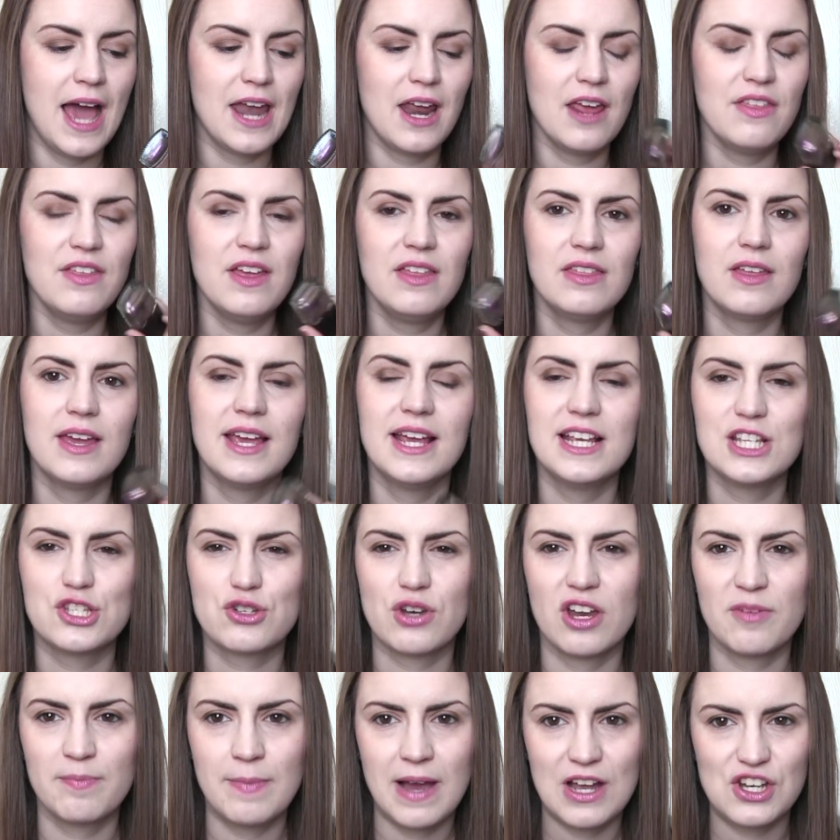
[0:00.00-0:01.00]
And I think the
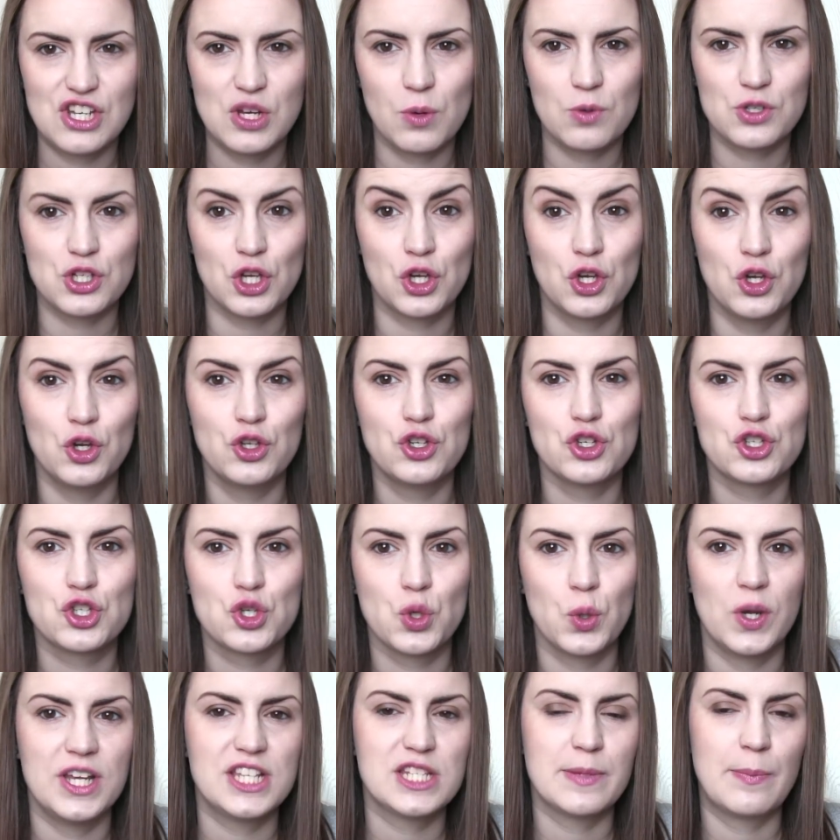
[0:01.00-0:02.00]
History of Magic was a good
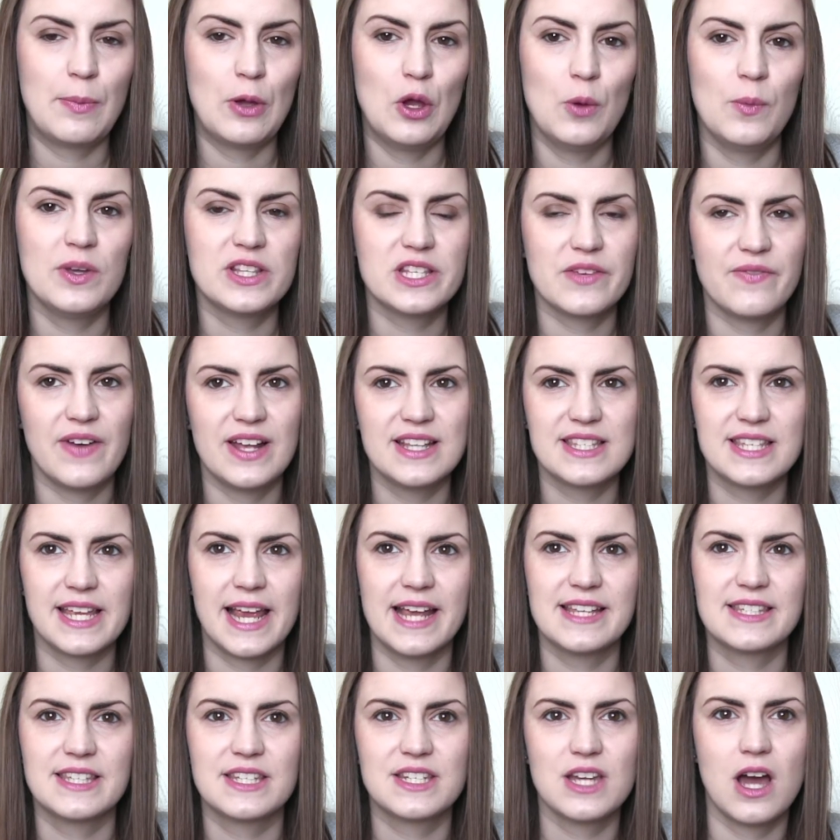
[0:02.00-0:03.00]
choice to put with Defence
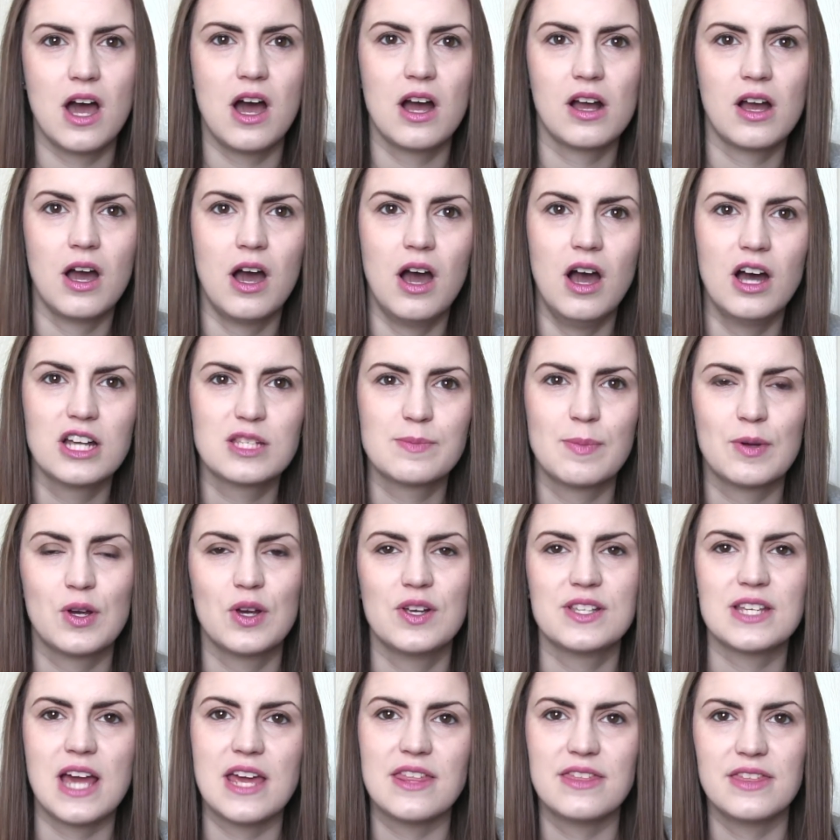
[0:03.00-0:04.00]
Against the Dark Arts
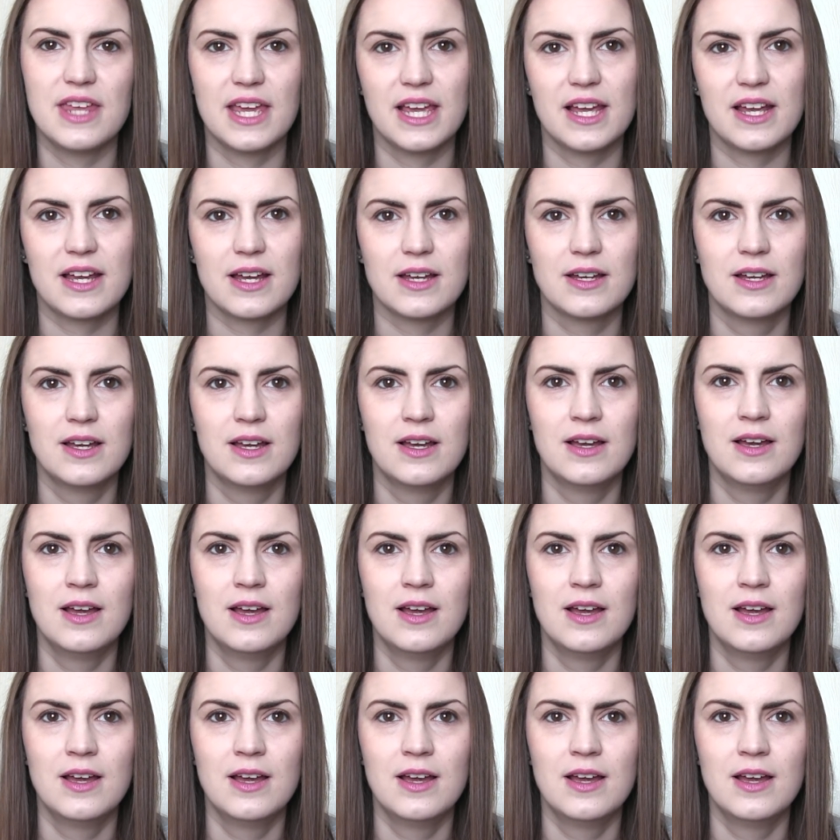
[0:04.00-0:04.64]
because I think